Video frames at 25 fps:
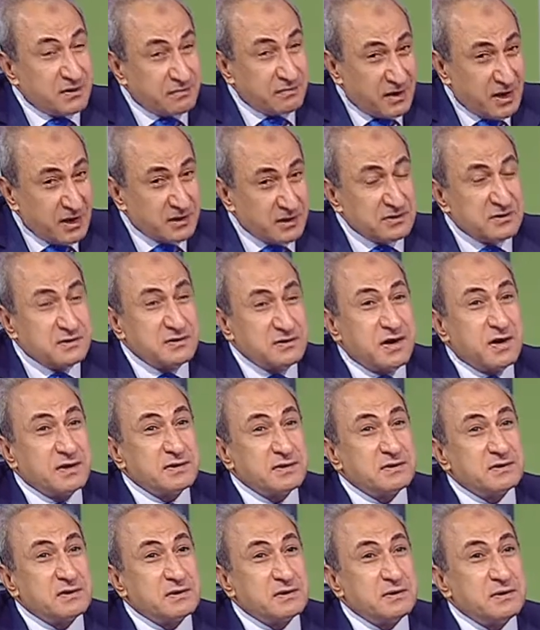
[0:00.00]
fact
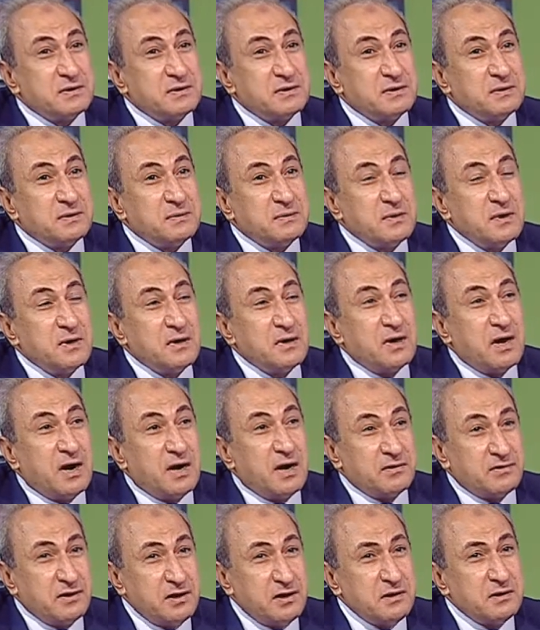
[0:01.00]
that
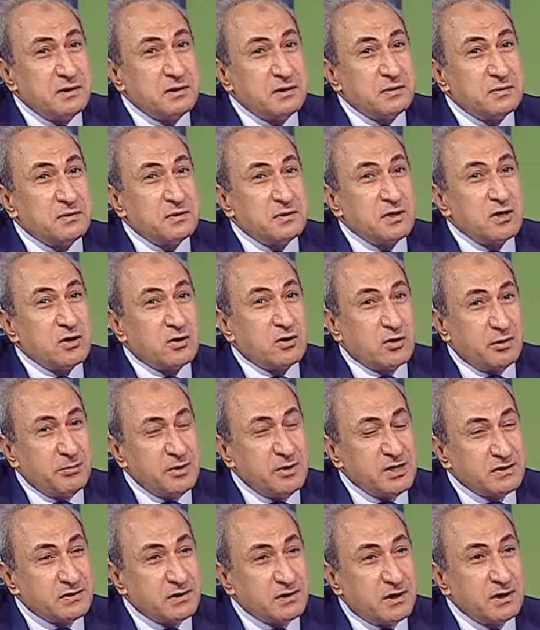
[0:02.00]
I think the
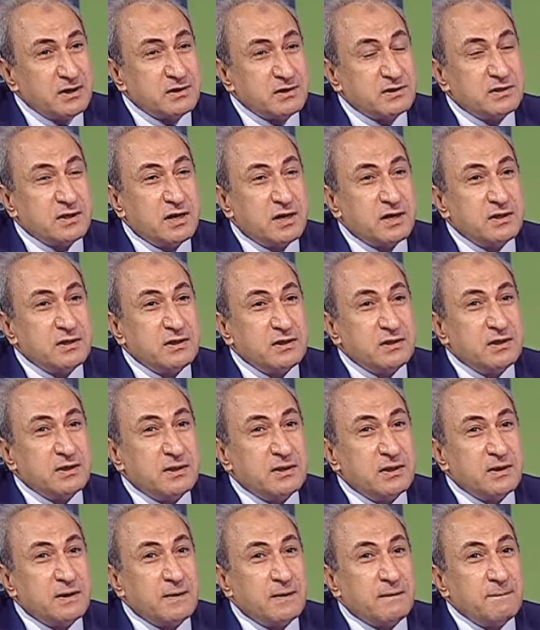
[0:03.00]
economic side and
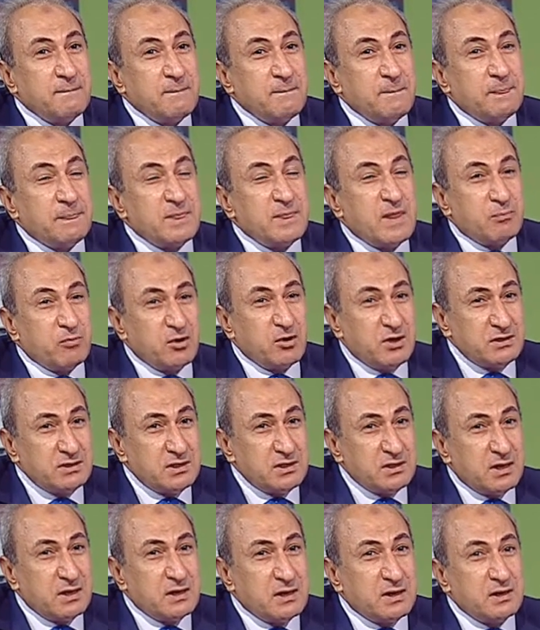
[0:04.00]
the
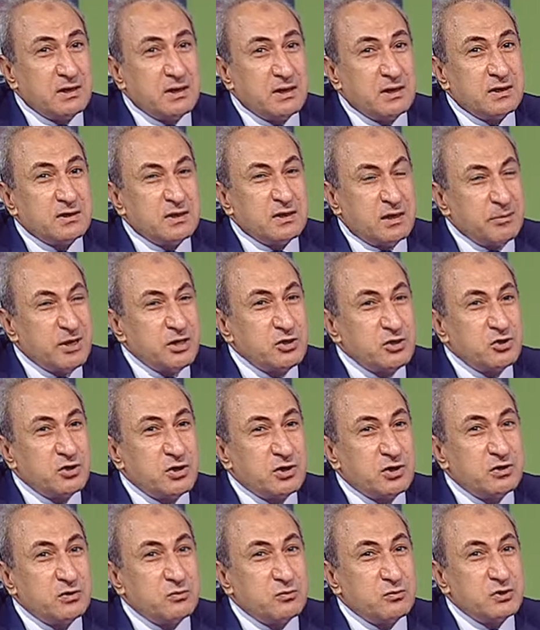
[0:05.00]
political
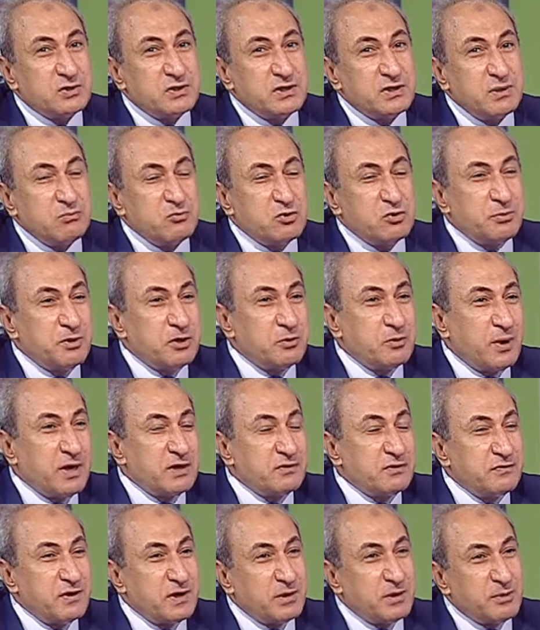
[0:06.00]
dimension would seem to be
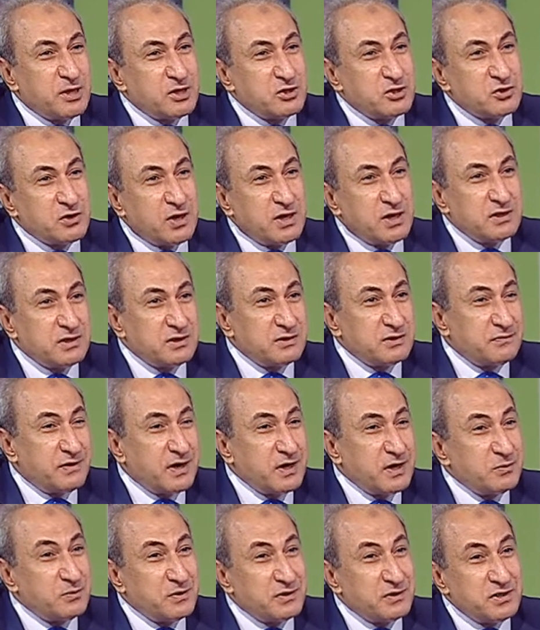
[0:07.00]
quite very much
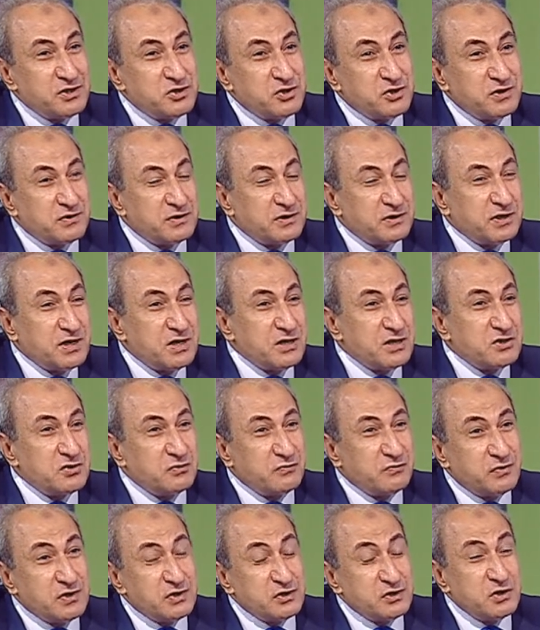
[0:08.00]
identified with each other, each
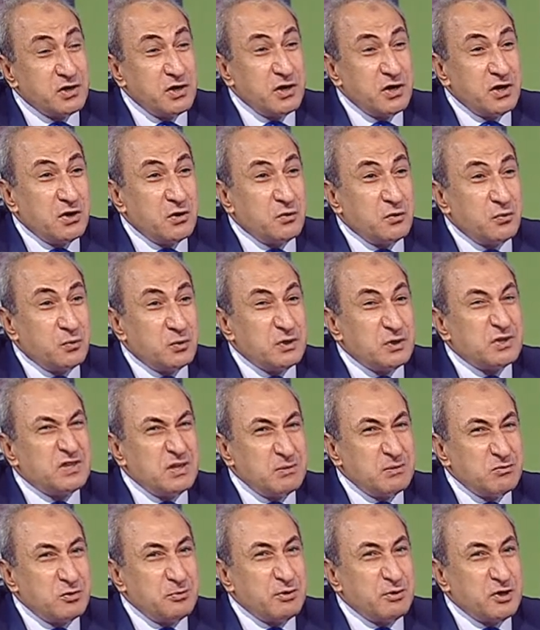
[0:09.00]
of which would
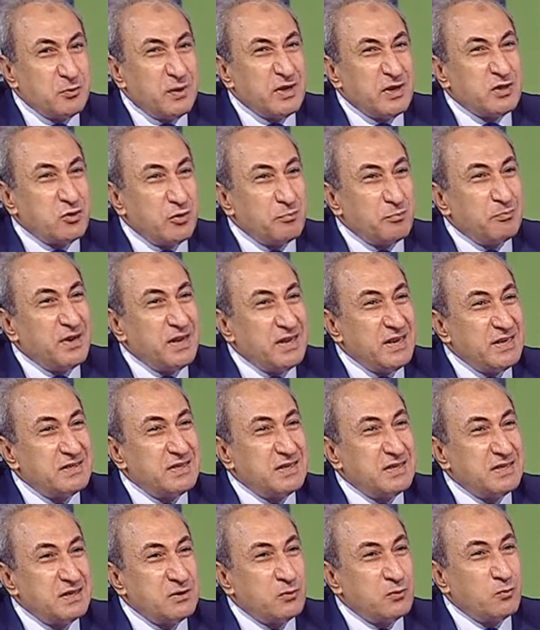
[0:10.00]
seem to be quite
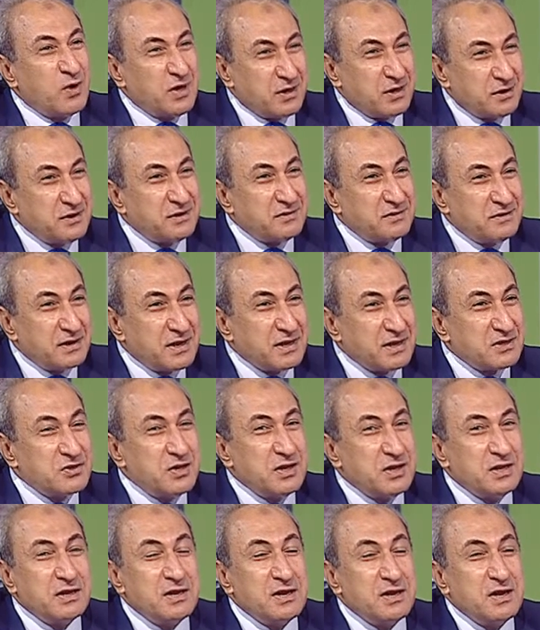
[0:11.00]
completing one another
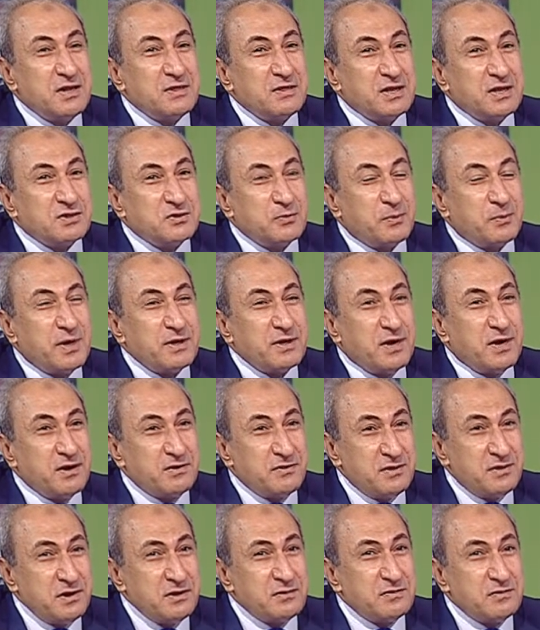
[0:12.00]
actually. That's why
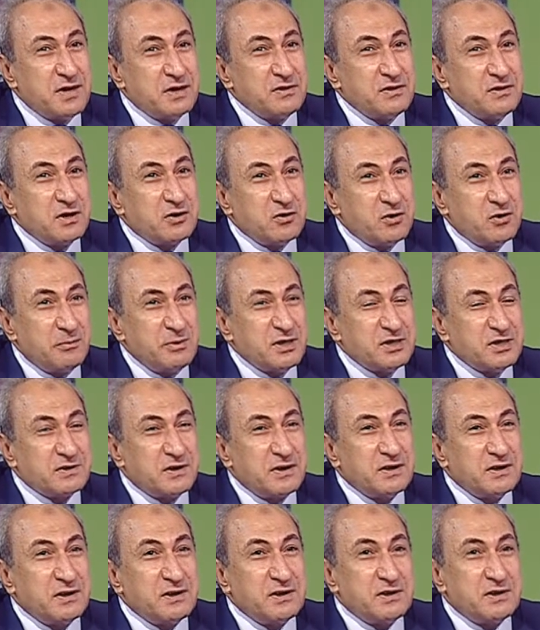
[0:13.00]
I think that the economic
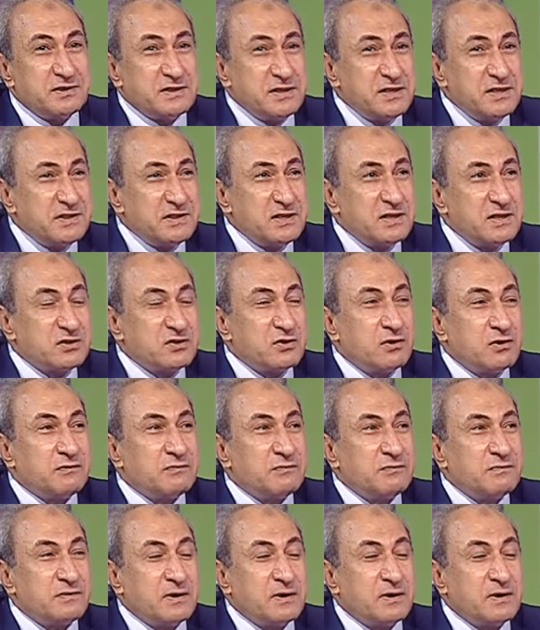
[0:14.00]
side and insistence of